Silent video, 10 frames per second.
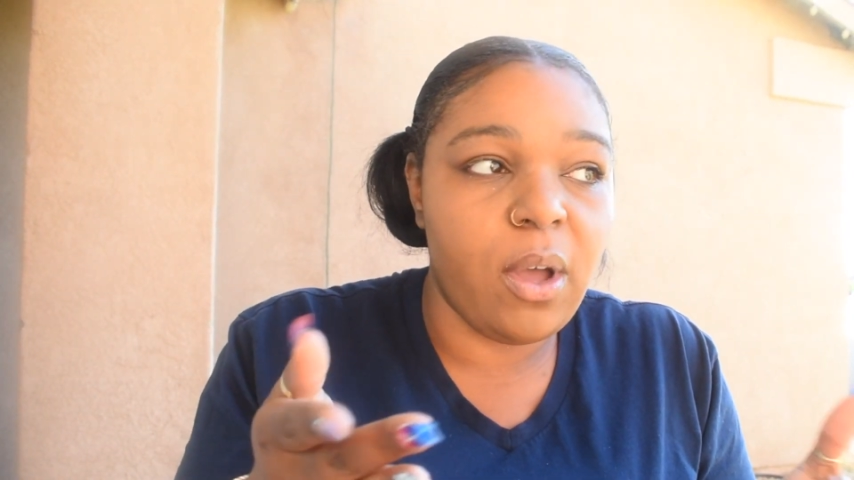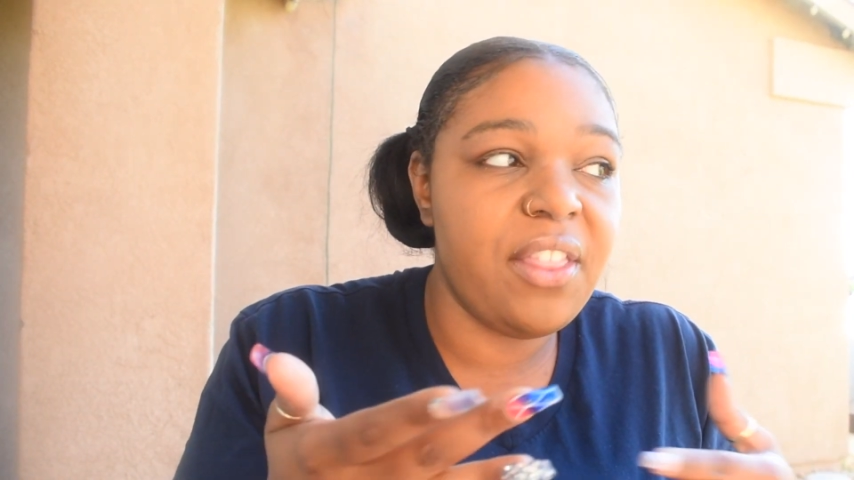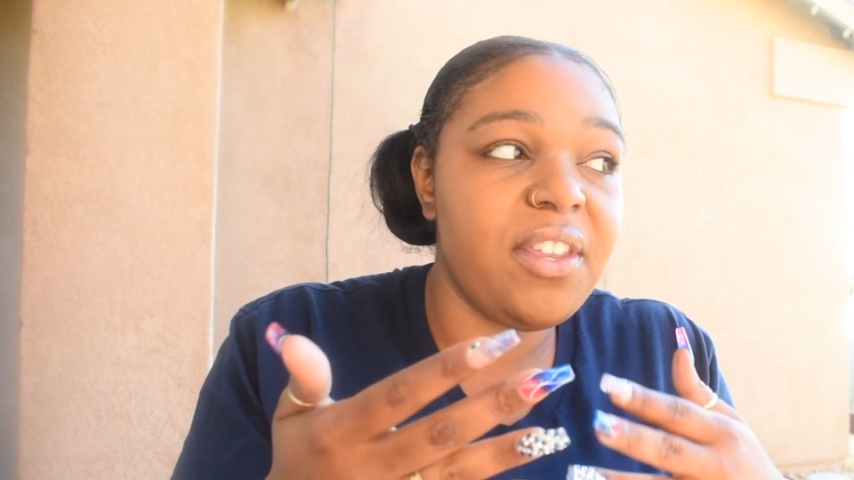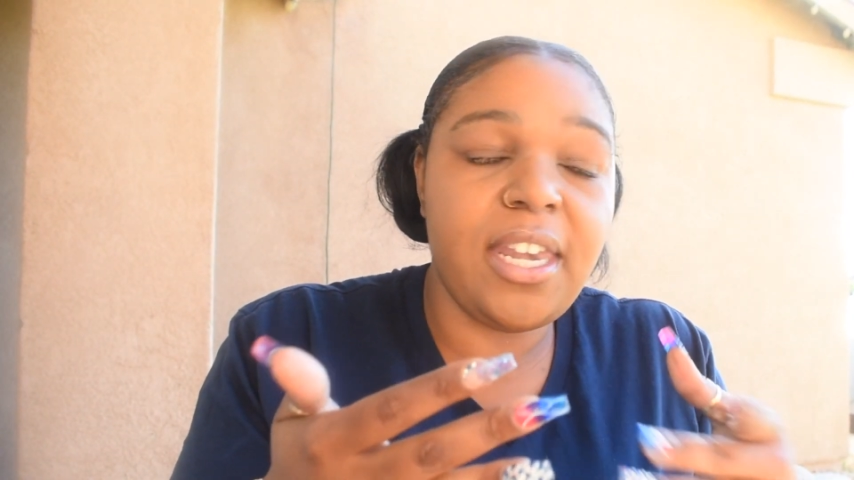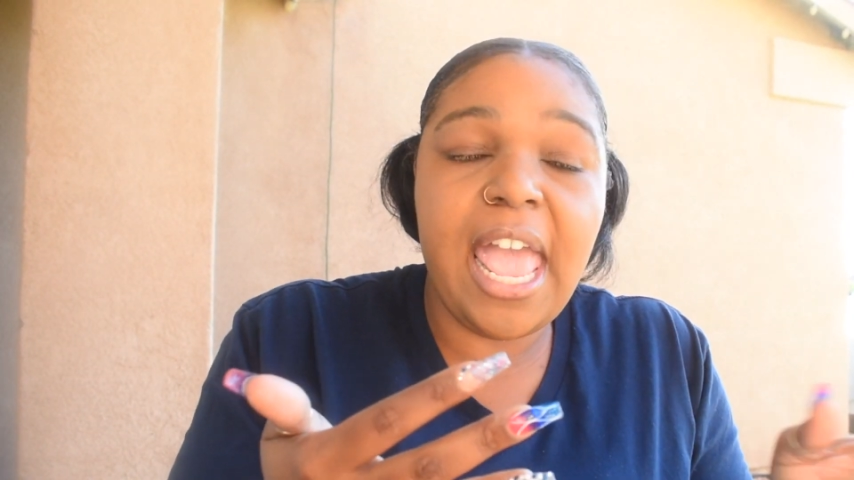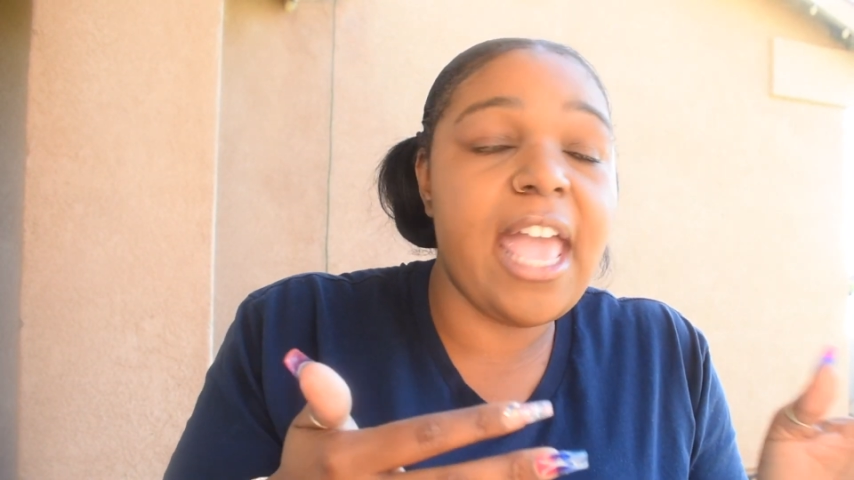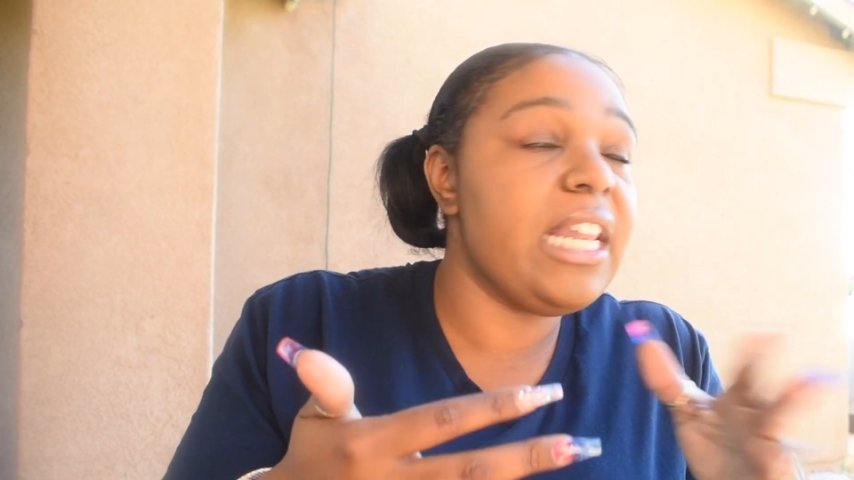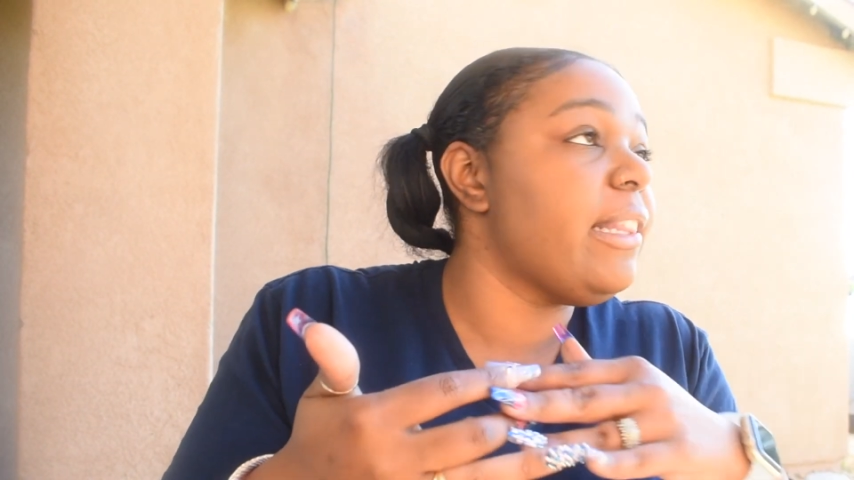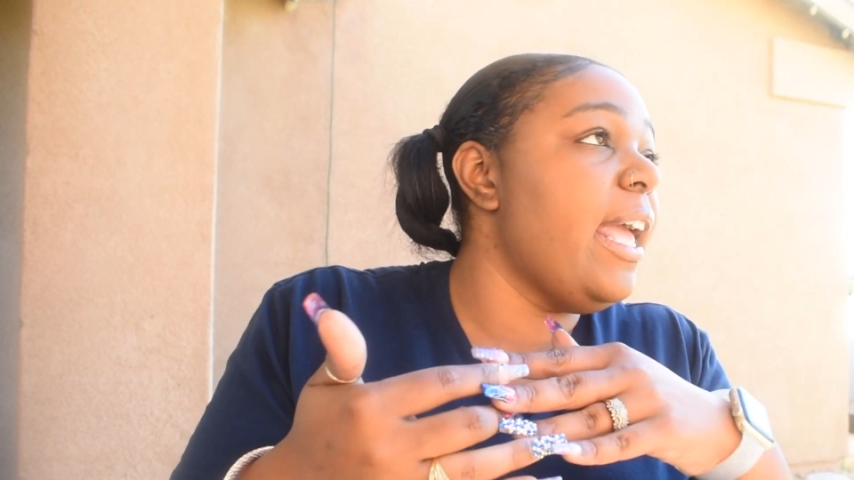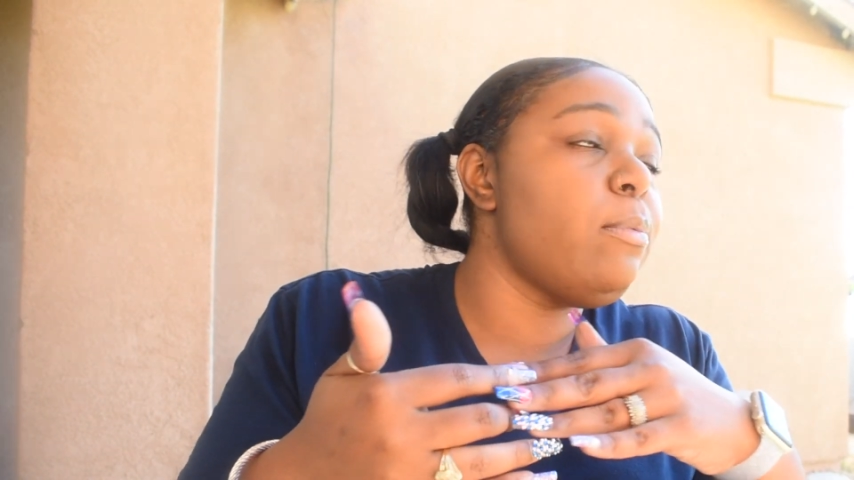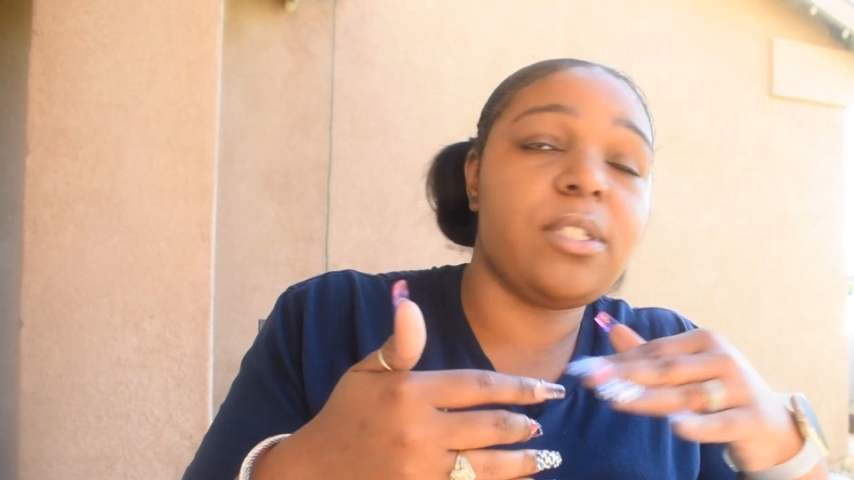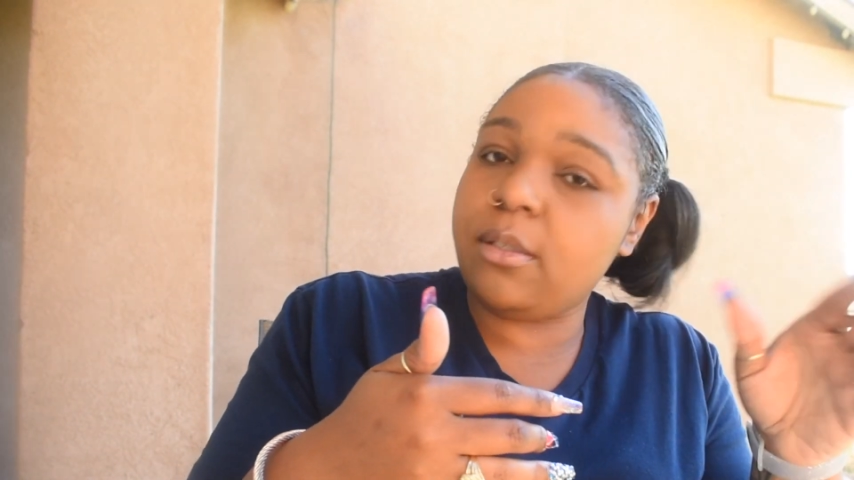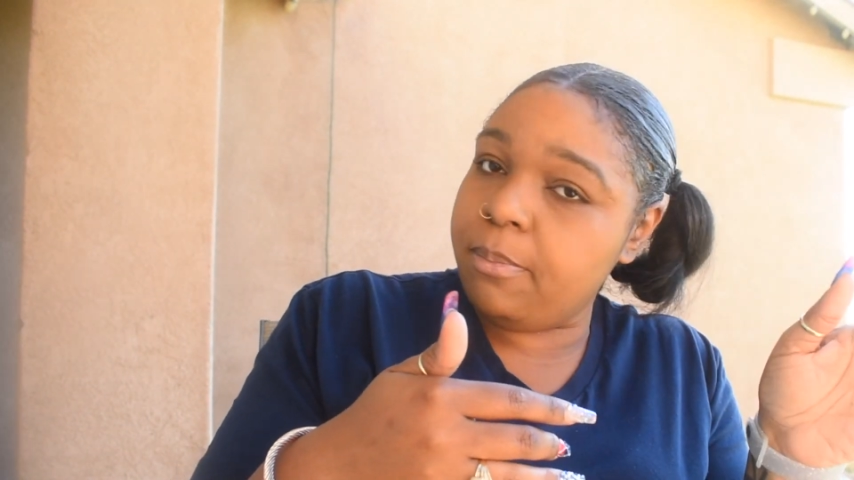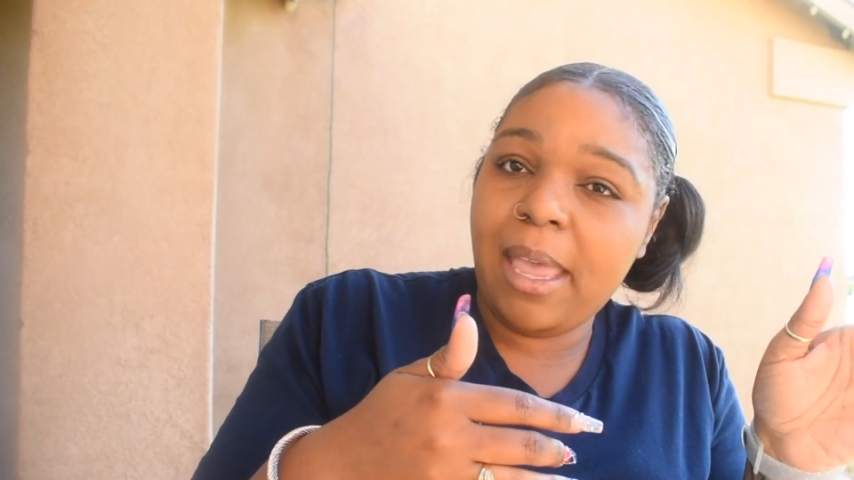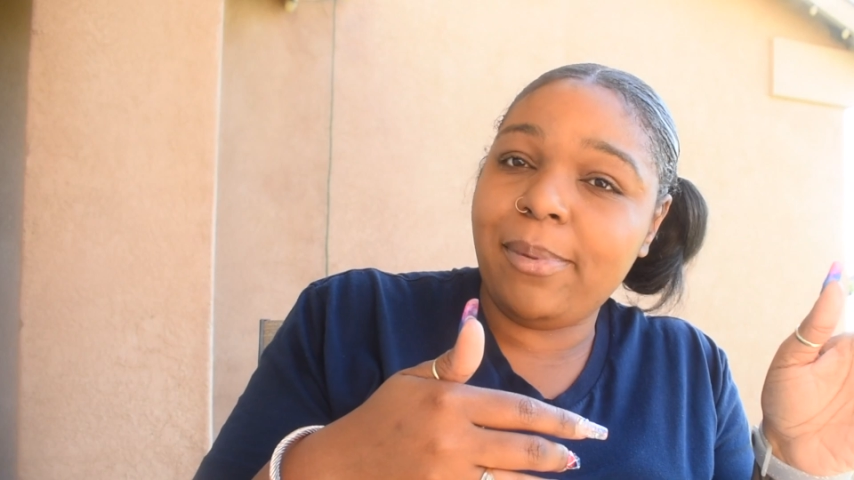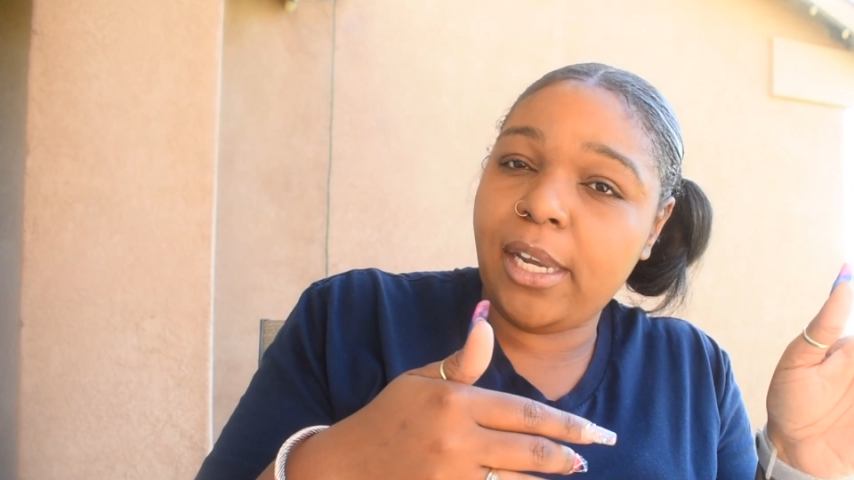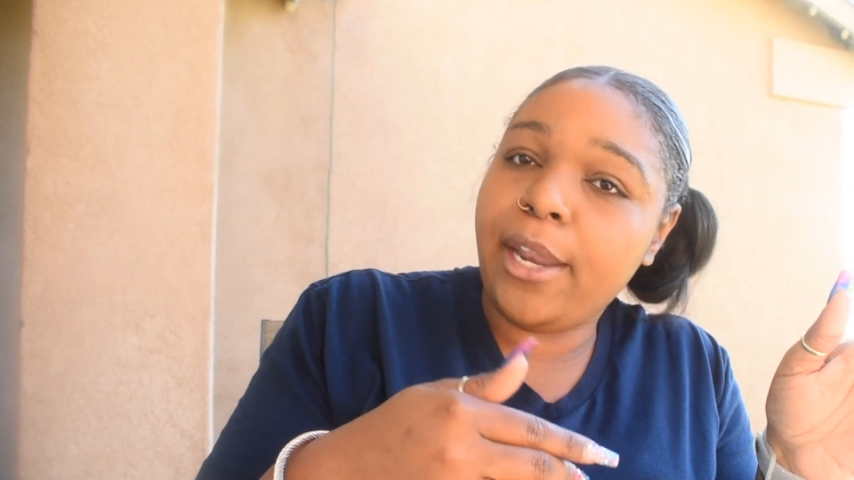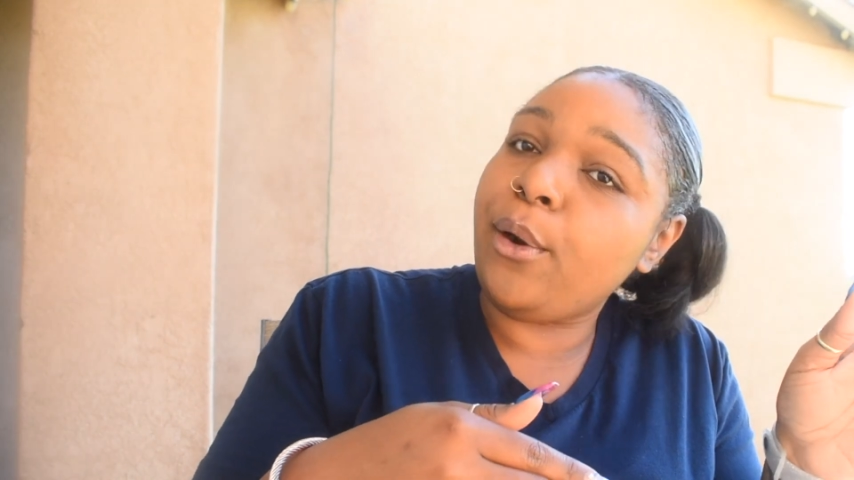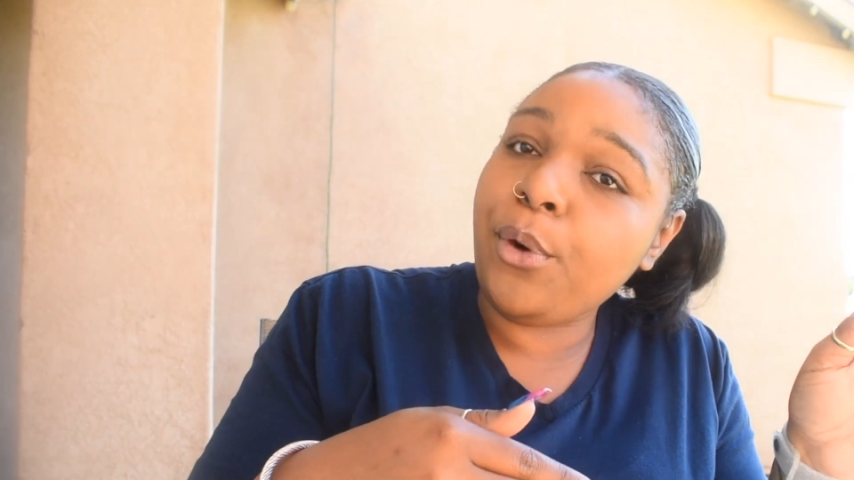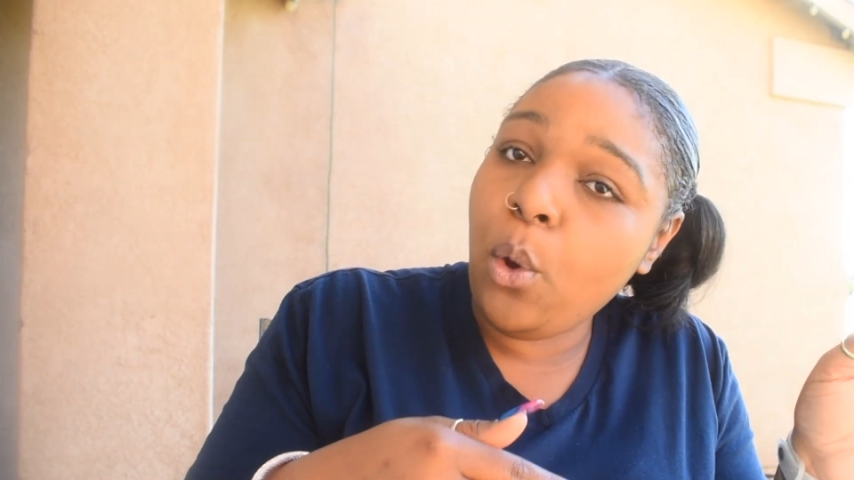Other than that,
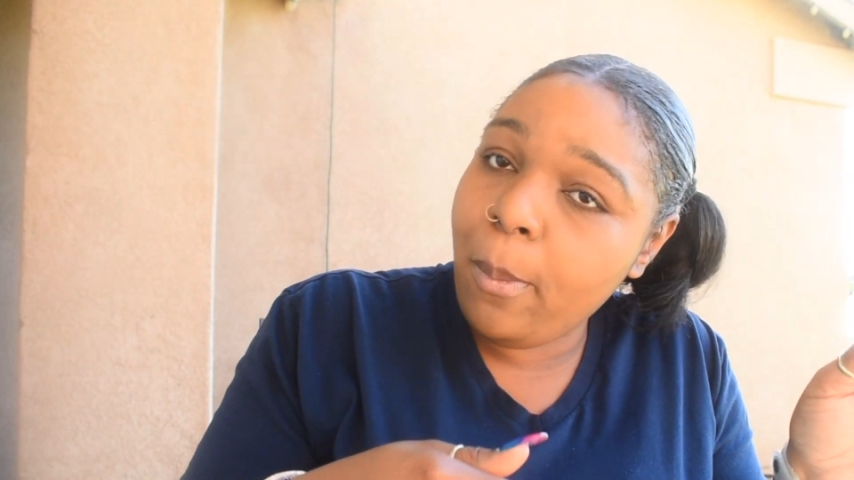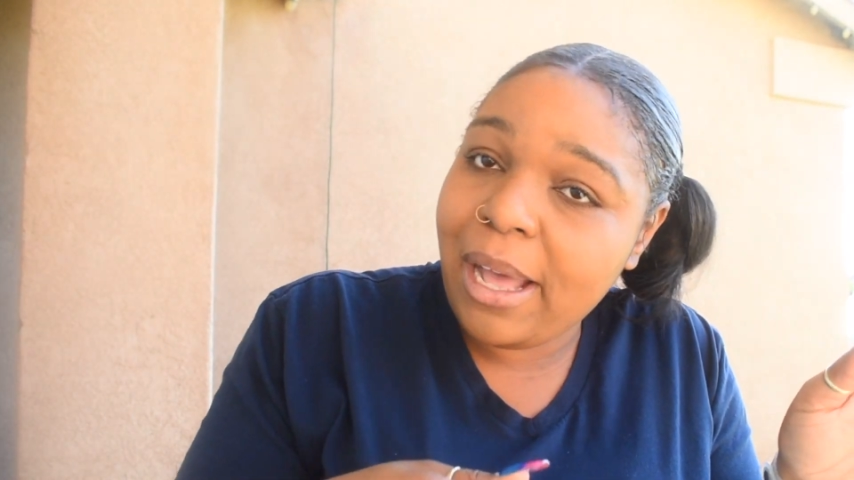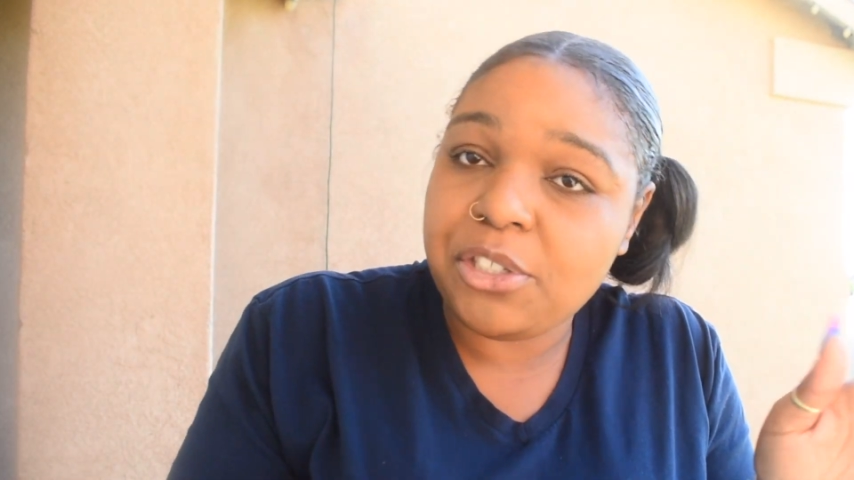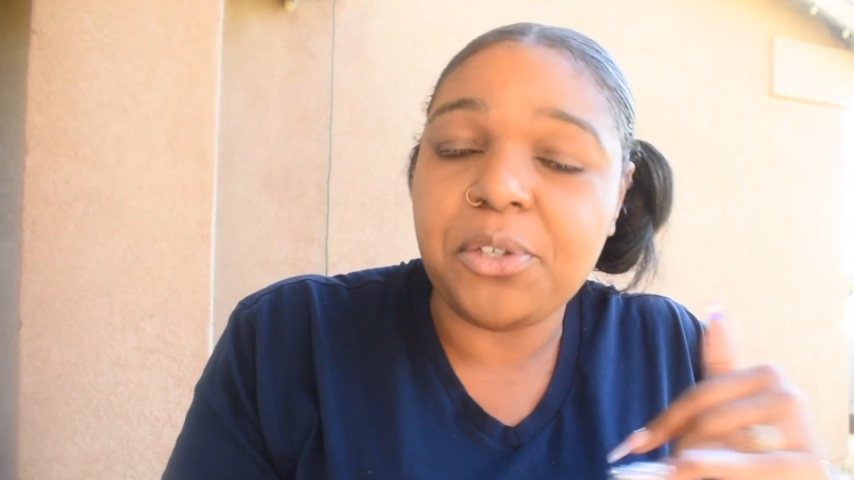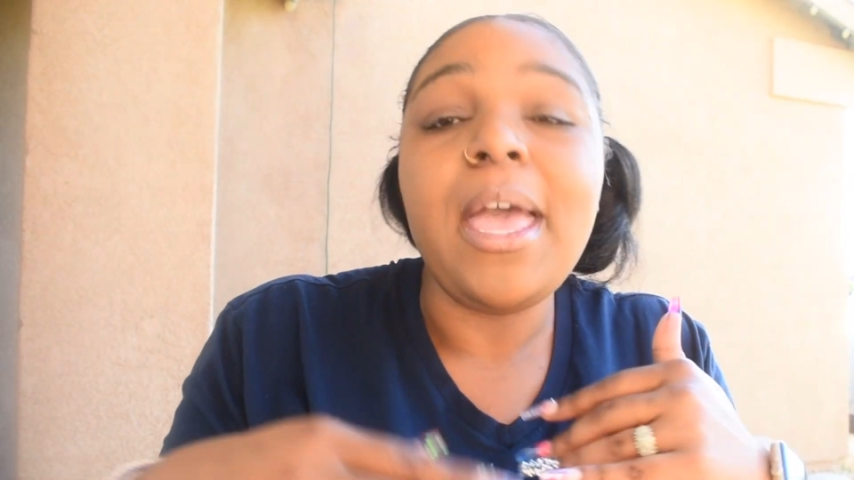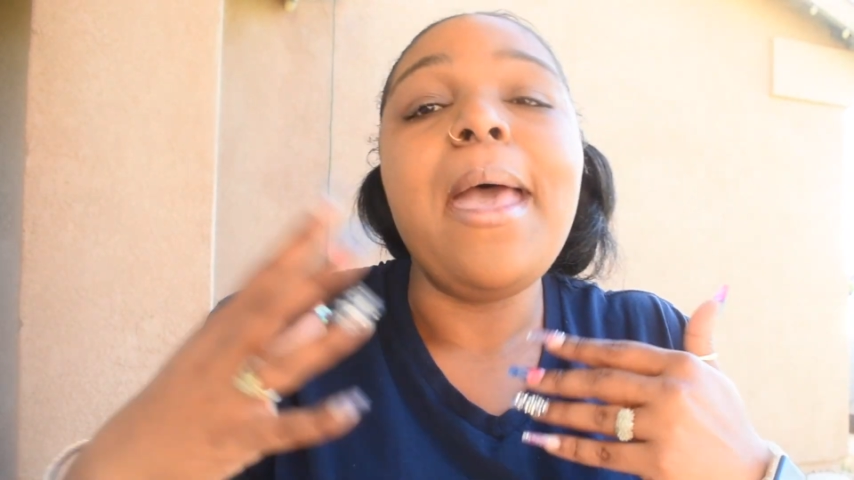they don't know about you.